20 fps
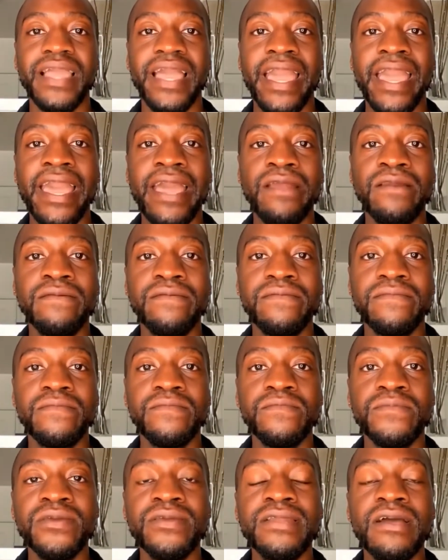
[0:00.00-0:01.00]
And,
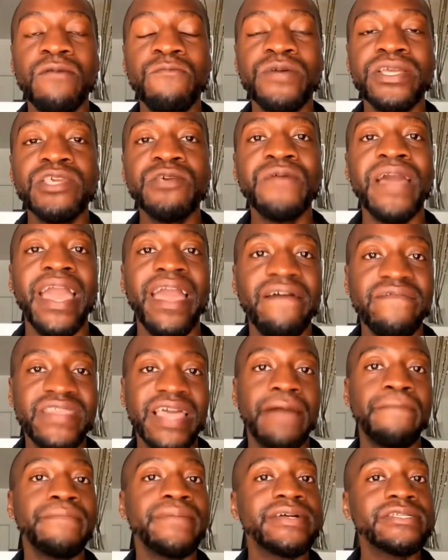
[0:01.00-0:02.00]
you know, when you have
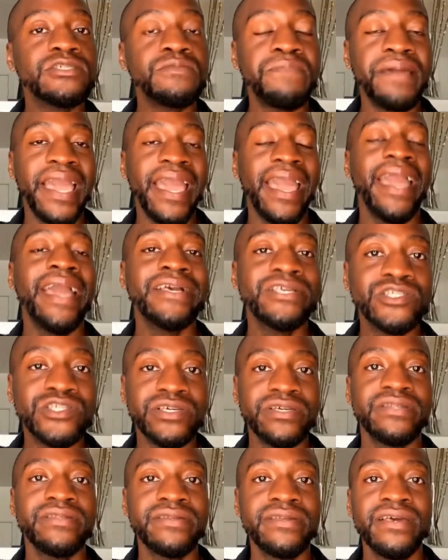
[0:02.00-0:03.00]
that much
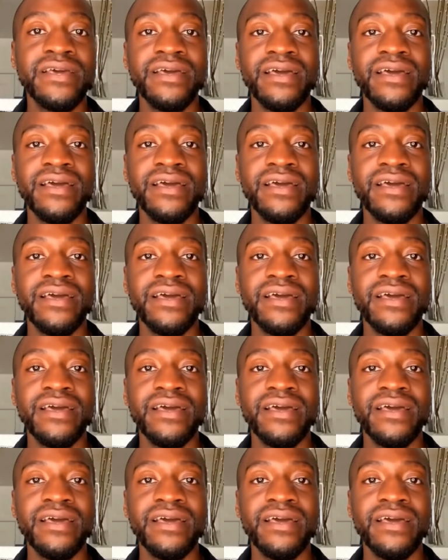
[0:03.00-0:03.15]
passion